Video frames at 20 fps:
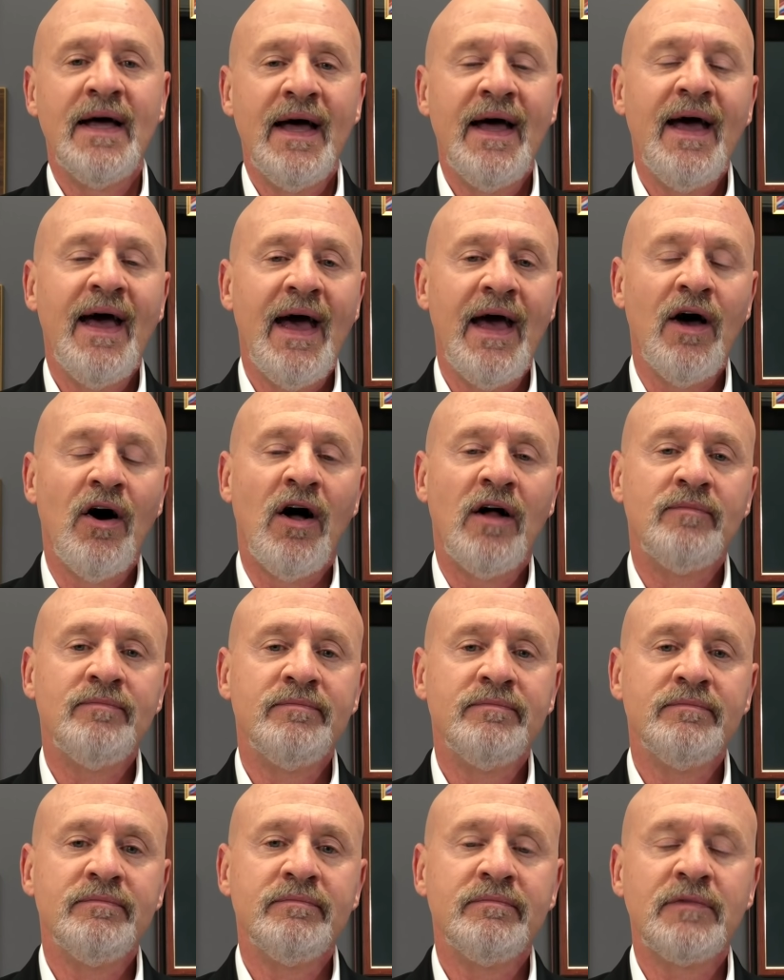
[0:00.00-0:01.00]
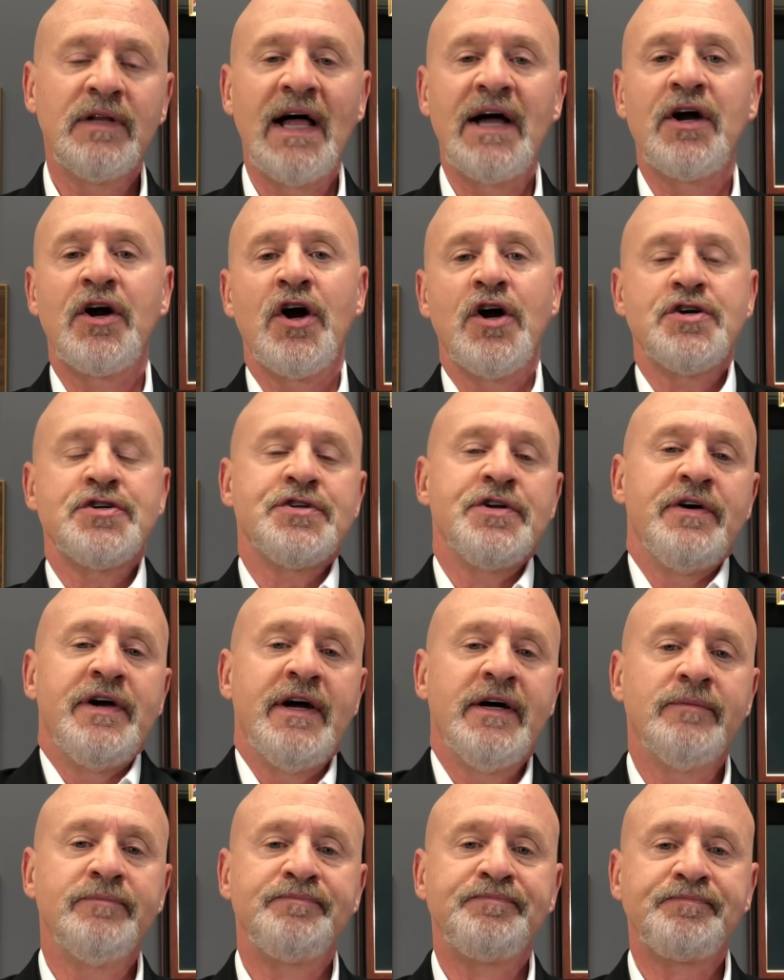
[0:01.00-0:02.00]
Hey all, Glenn Kirshner
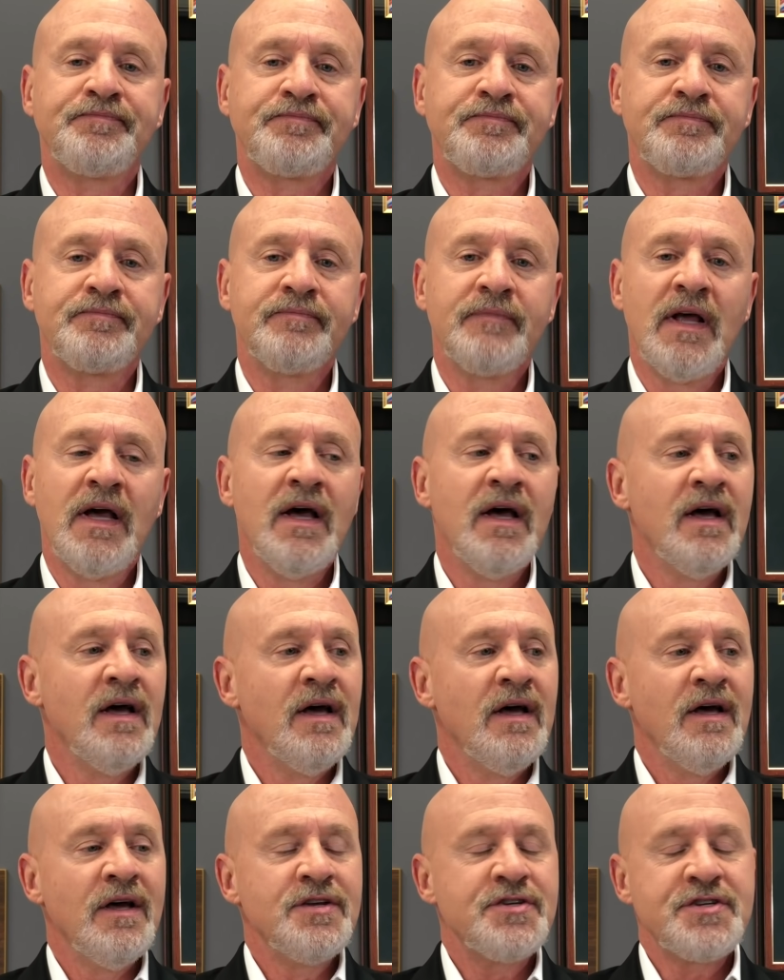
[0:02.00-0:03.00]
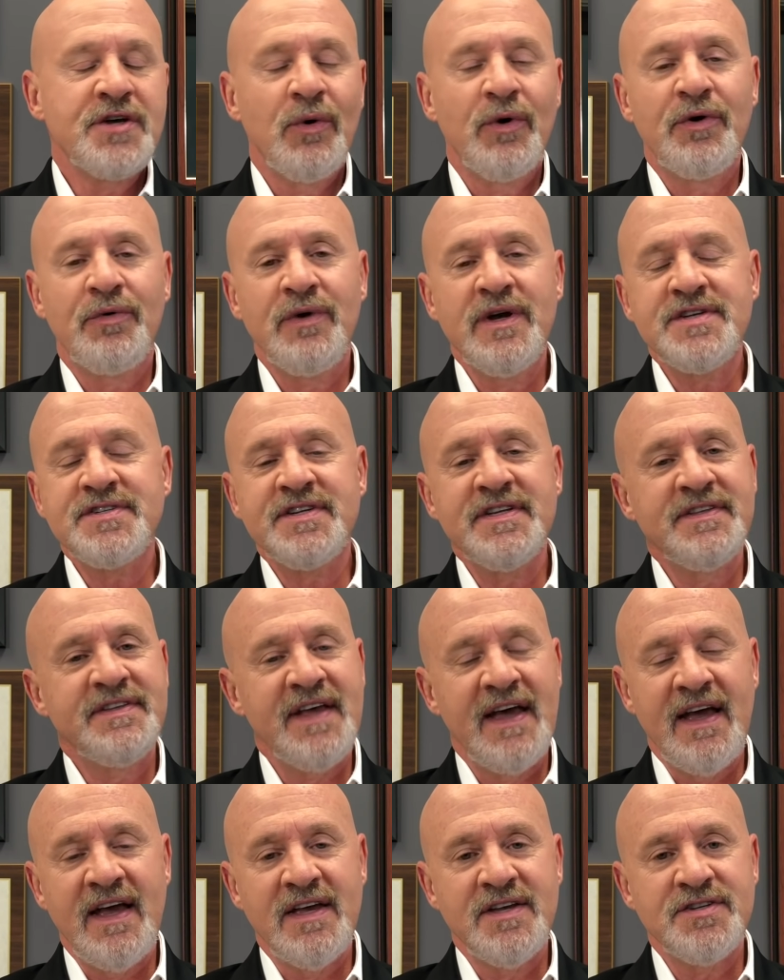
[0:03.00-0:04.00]
here. So in recent
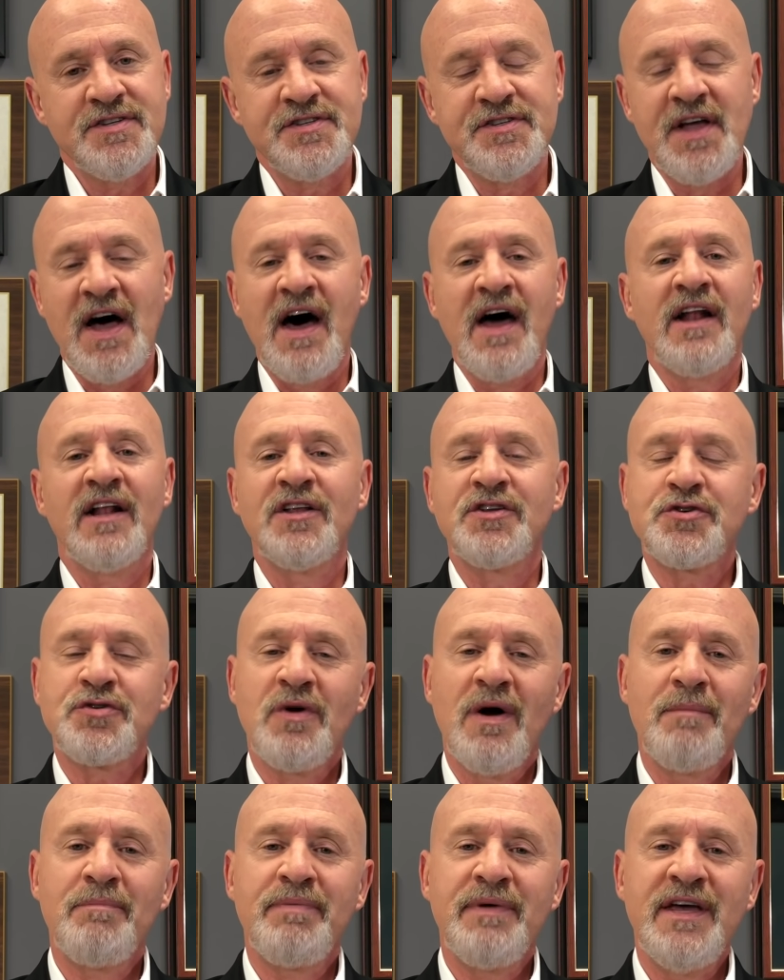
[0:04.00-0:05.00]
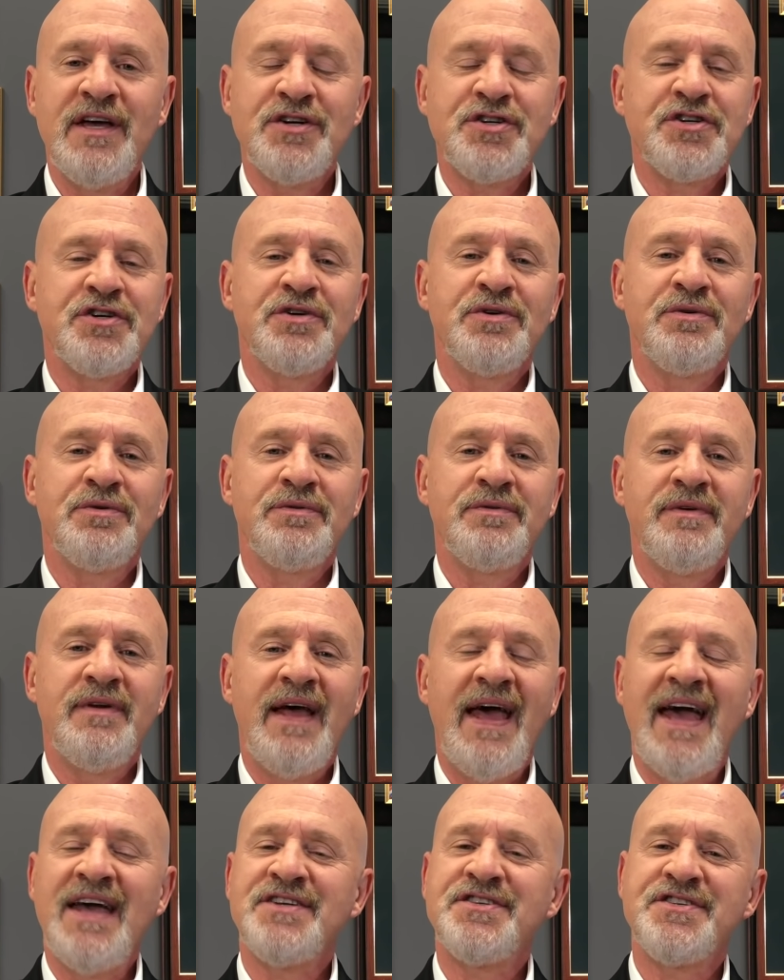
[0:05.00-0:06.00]
days, Donald Trump issued
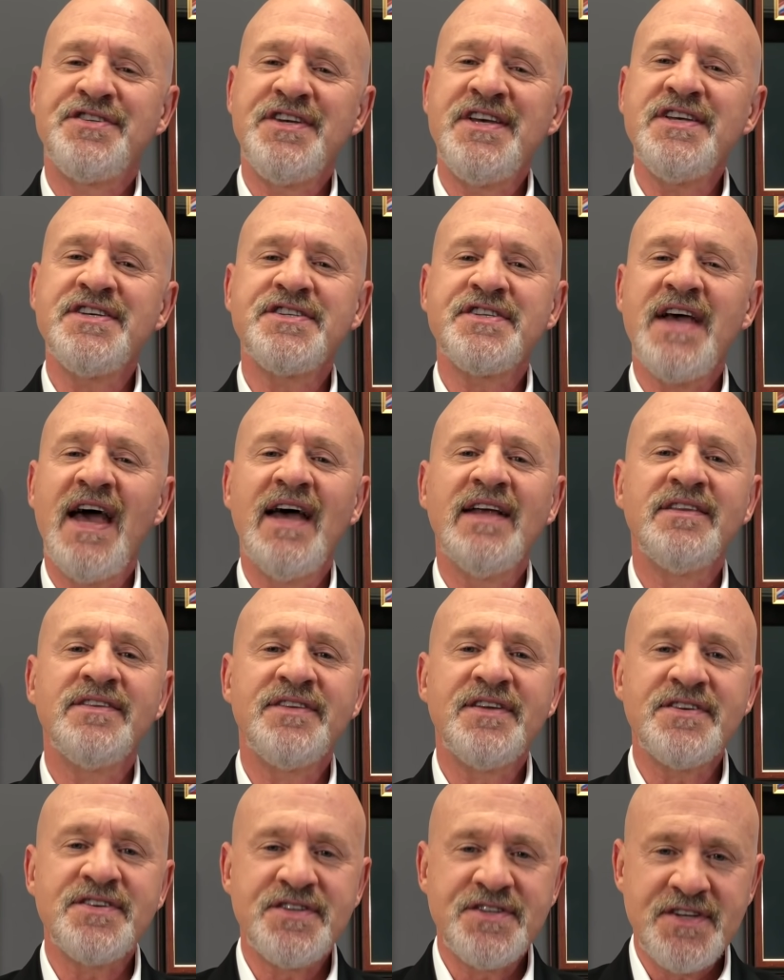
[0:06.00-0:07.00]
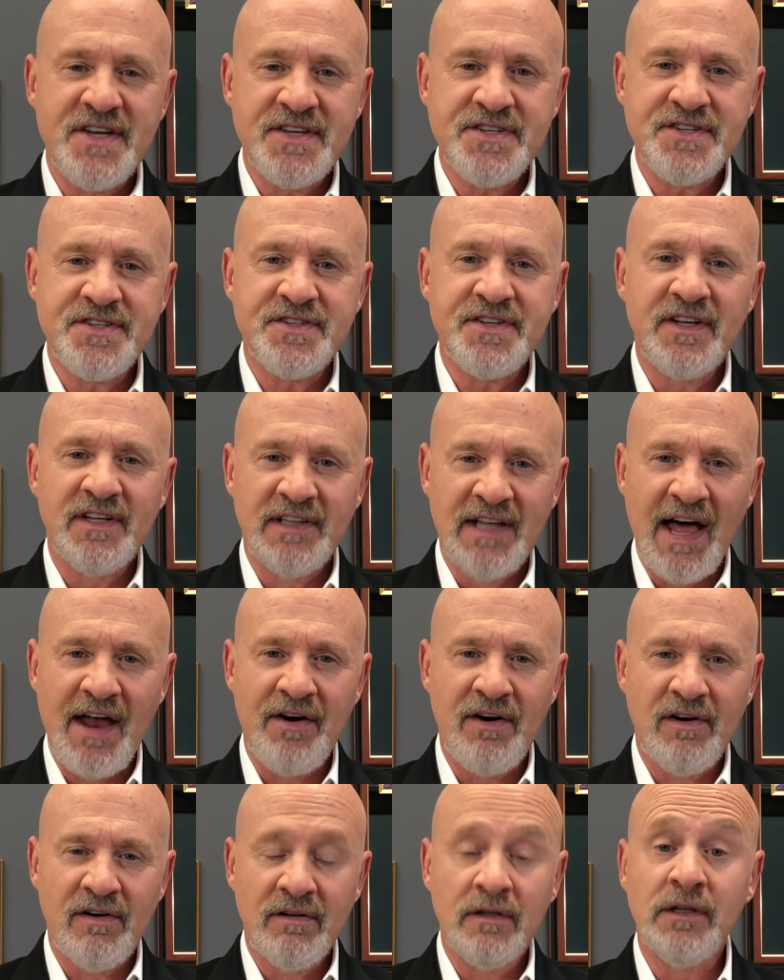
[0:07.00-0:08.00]
a cease and desist
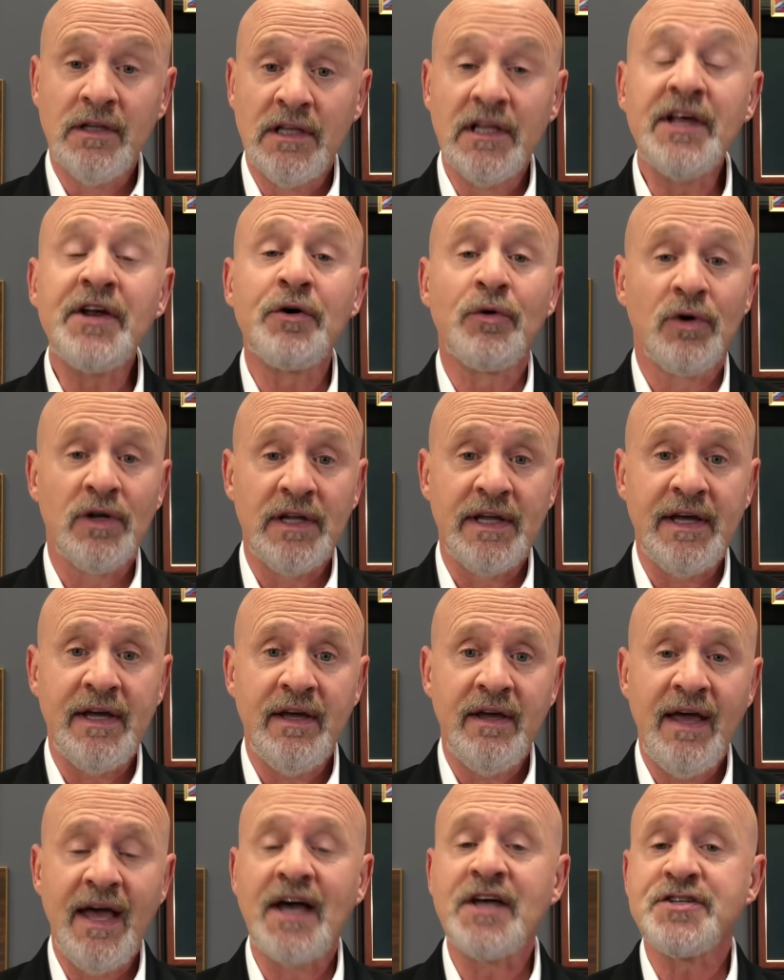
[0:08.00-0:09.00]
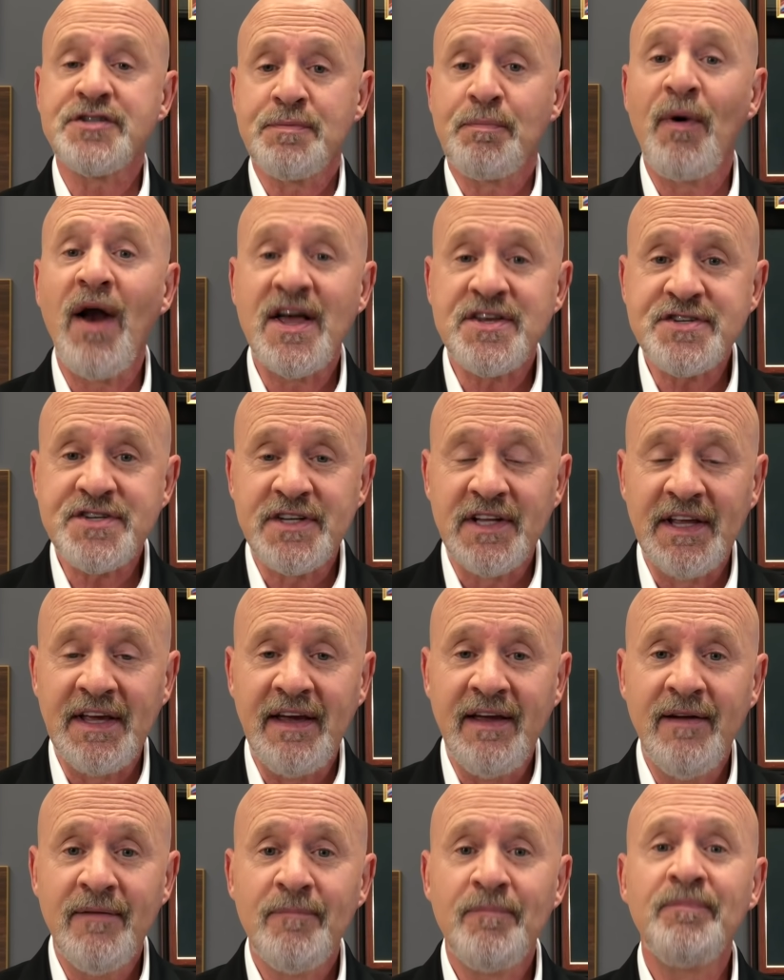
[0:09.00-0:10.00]
letter, literally,
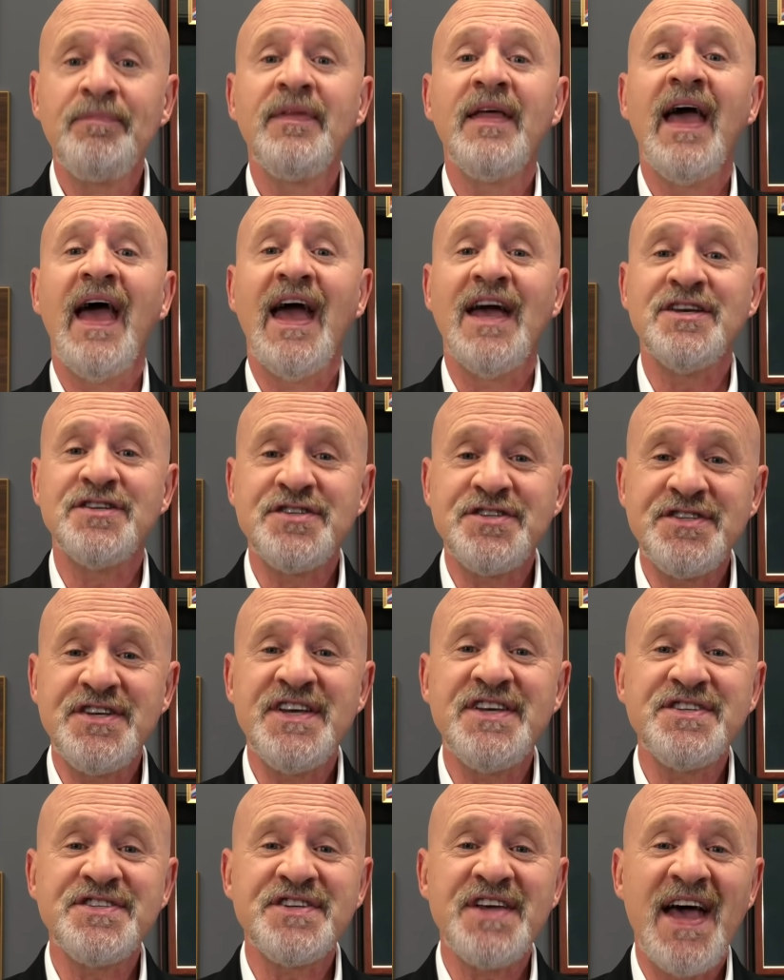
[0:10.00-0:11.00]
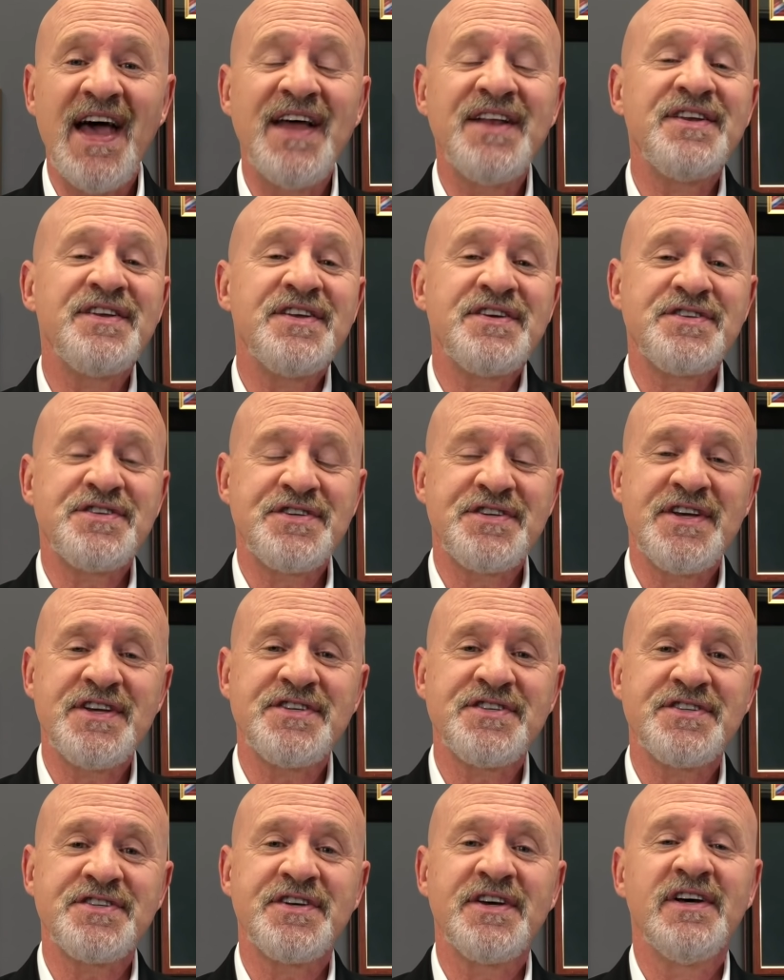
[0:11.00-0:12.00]
expressly, a cease and
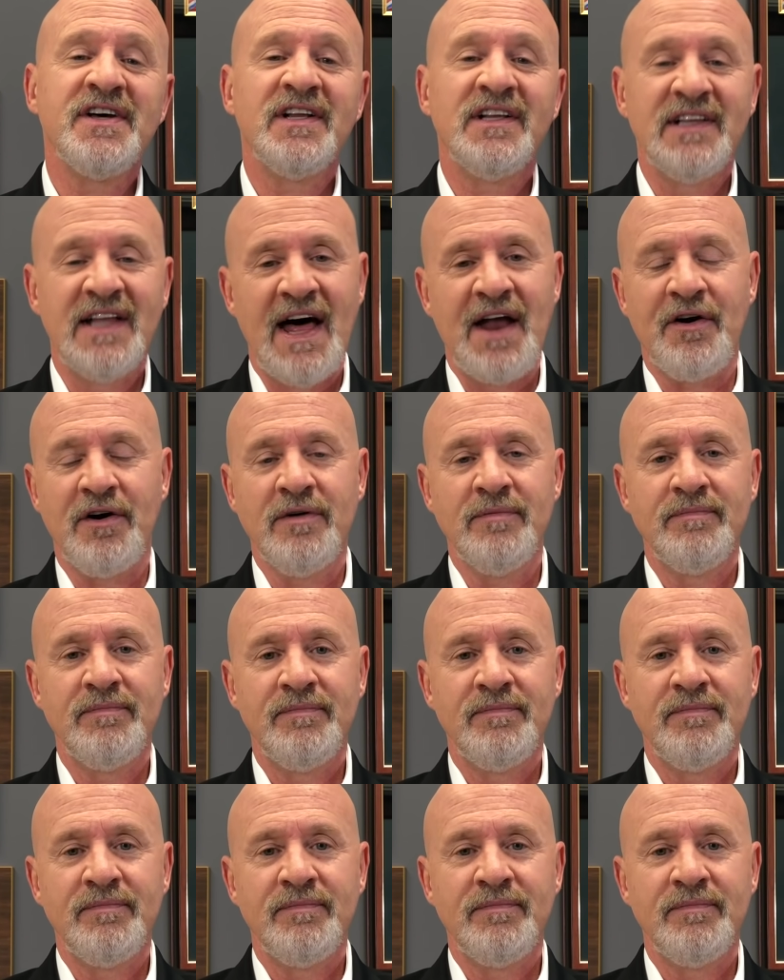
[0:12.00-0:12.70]
desist letter,